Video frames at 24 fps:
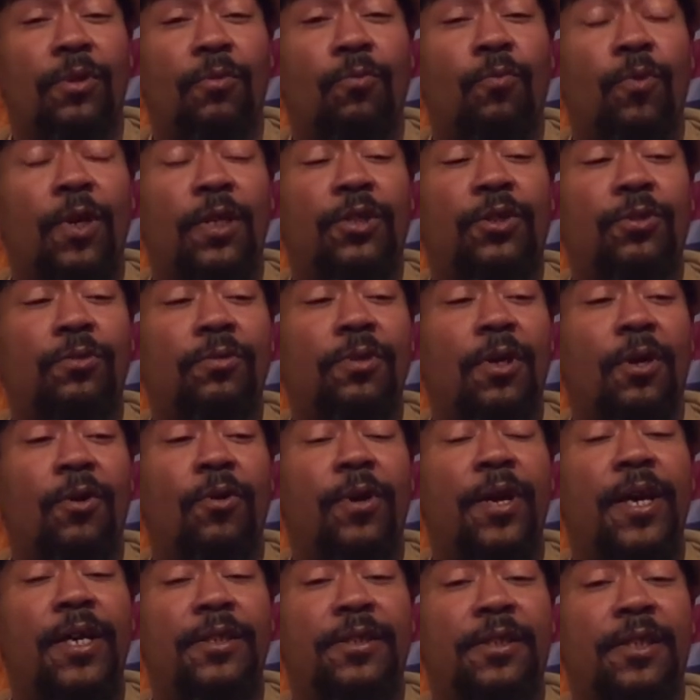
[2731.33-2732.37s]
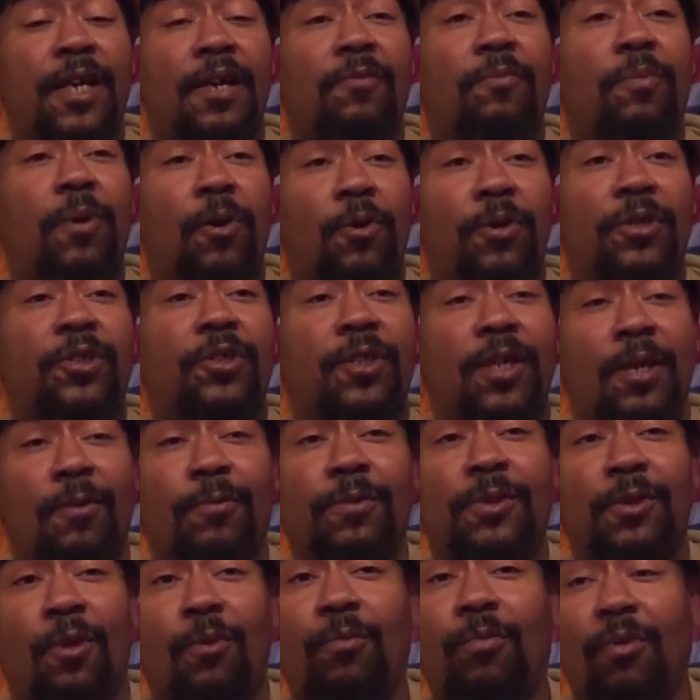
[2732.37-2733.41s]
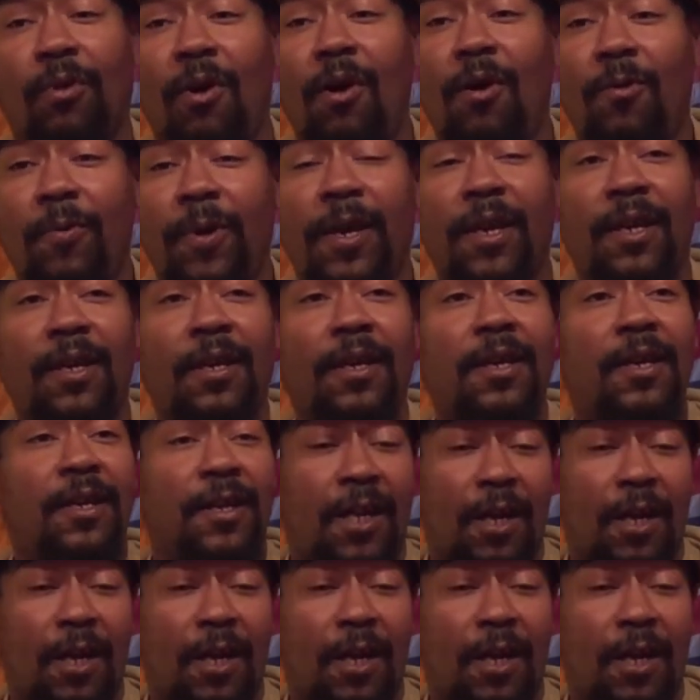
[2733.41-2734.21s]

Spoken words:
what you know as deaf poetry that was on Broadway,